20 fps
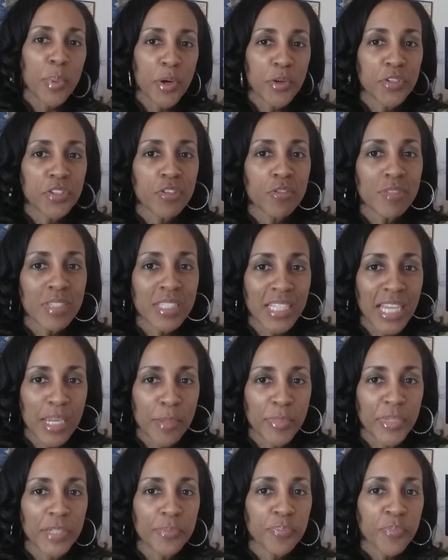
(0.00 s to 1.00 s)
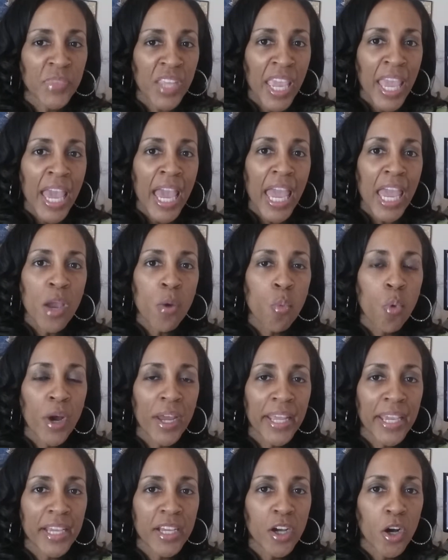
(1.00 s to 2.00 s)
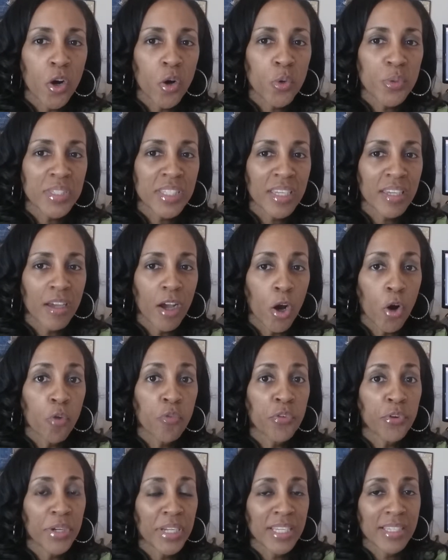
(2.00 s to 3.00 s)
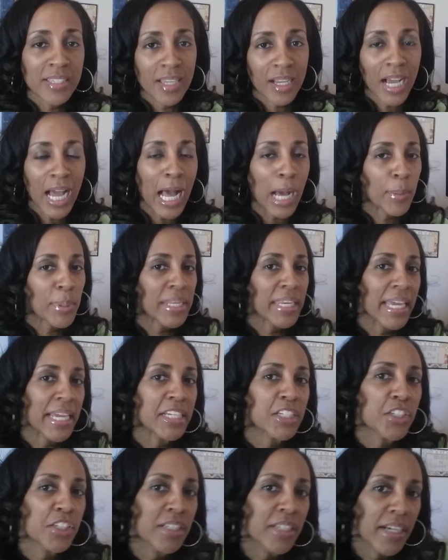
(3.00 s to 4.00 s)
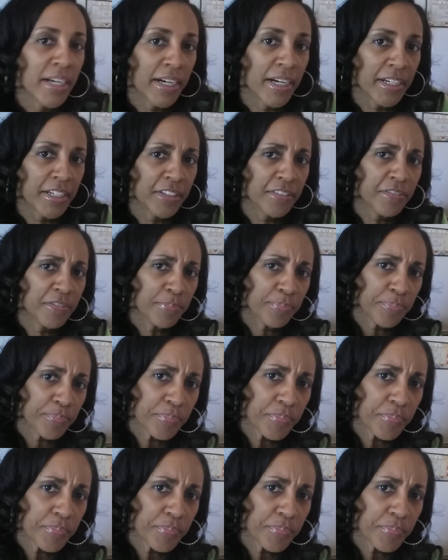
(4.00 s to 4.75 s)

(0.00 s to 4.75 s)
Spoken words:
personal statement, and what it goes over is a combination of